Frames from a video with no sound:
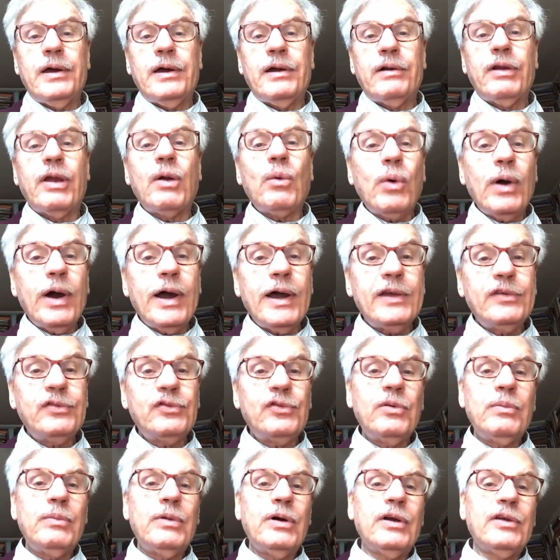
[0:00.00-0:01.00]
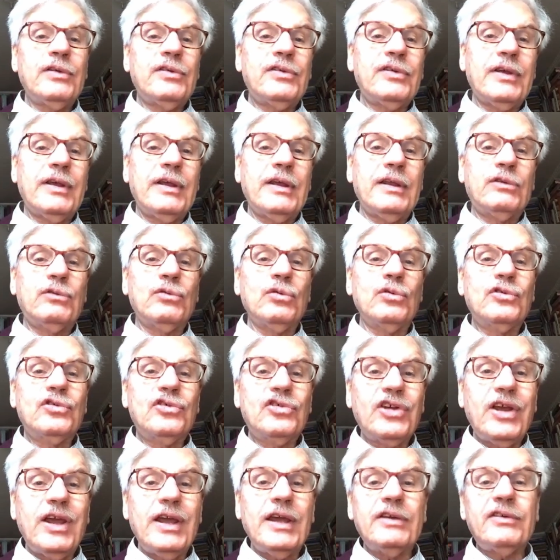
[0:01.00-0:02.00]
requires from us to
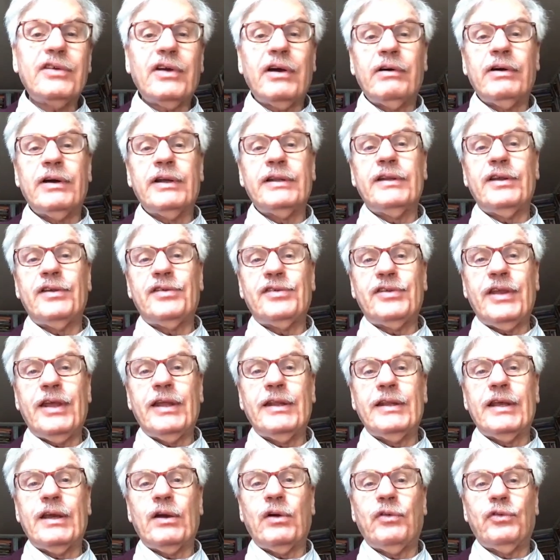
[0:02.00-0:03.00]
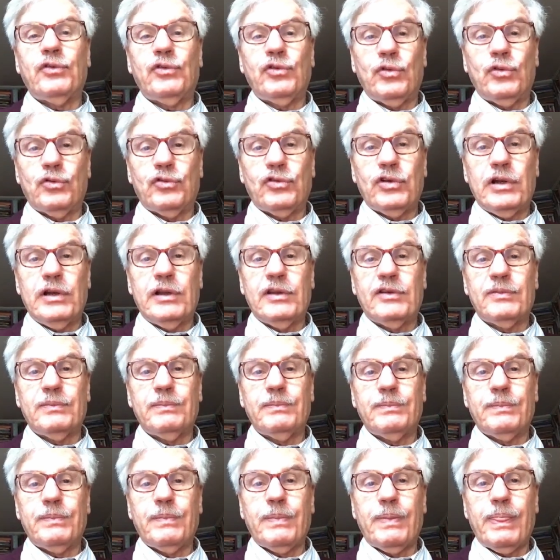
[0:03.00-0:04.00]
change our understanding of
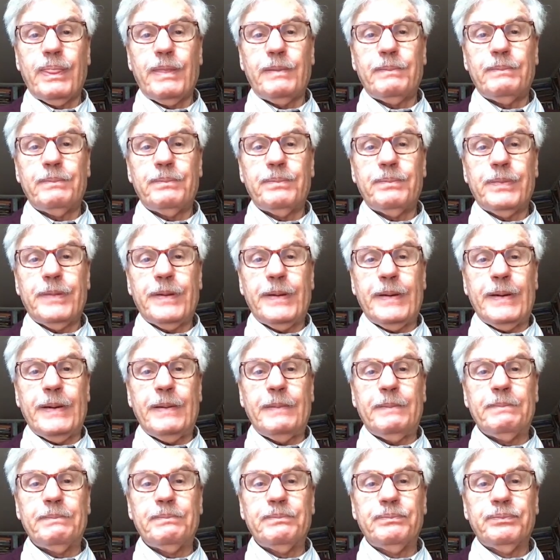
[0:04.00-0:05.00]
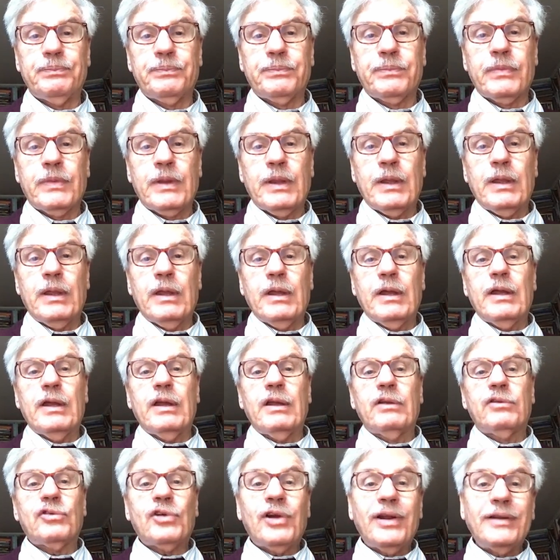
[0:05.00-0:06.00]
socialism.
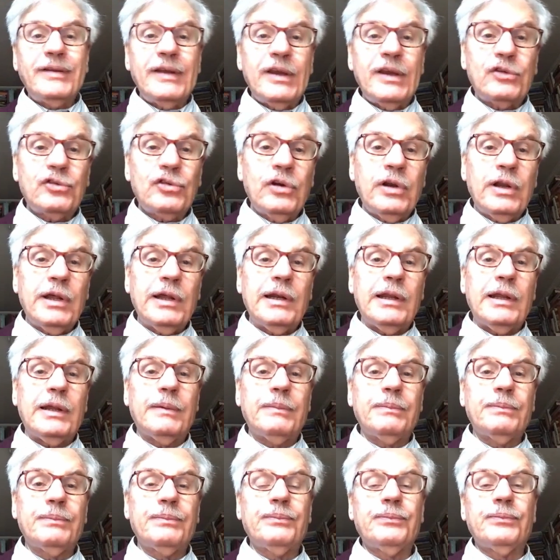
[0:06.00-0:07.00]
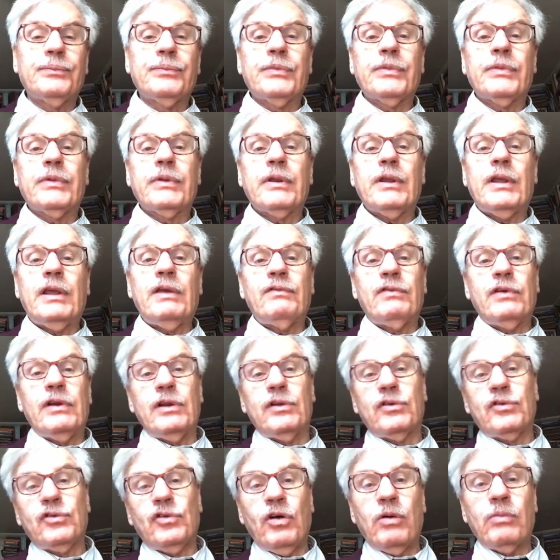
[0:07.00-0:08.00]
Traditionally, even
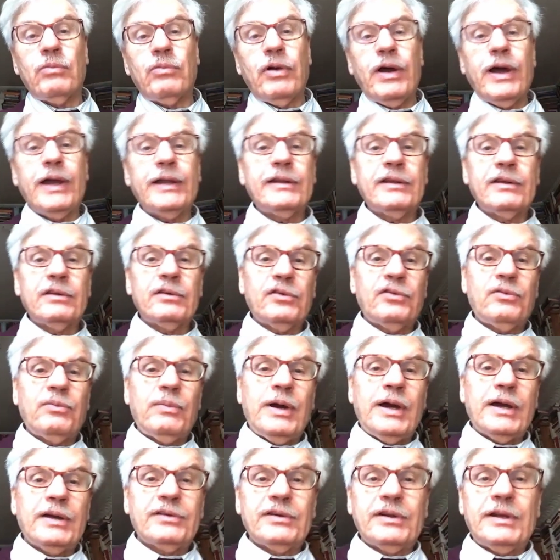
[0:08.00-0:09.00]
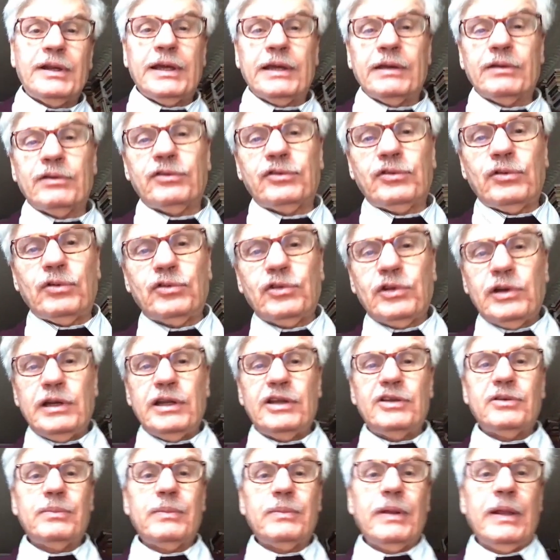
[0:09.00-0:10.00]
in some writing of Marx and Engels,
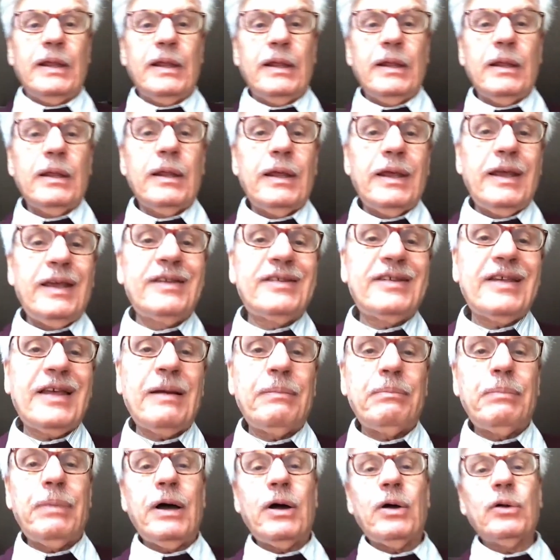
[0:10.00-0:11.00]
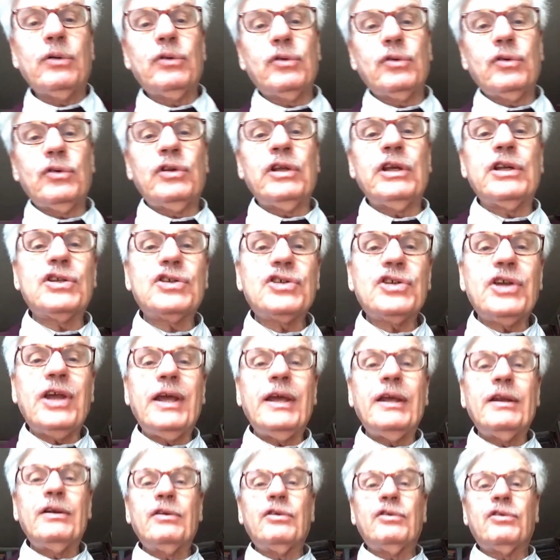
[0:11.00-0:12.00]
socialism is about the
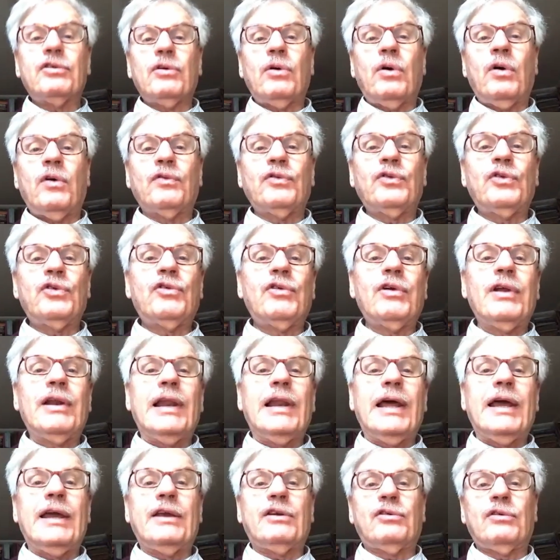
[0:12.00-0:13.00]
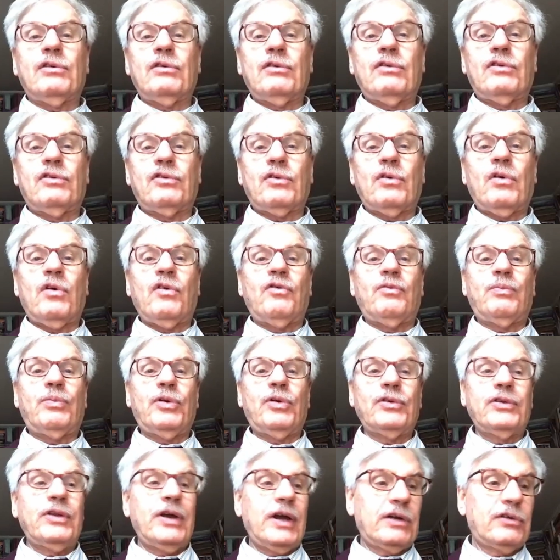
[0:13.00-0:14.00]
change of the relations of
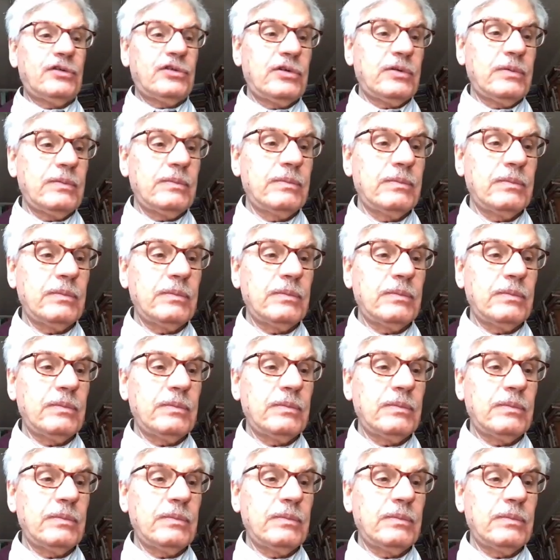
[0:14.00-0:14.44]
production.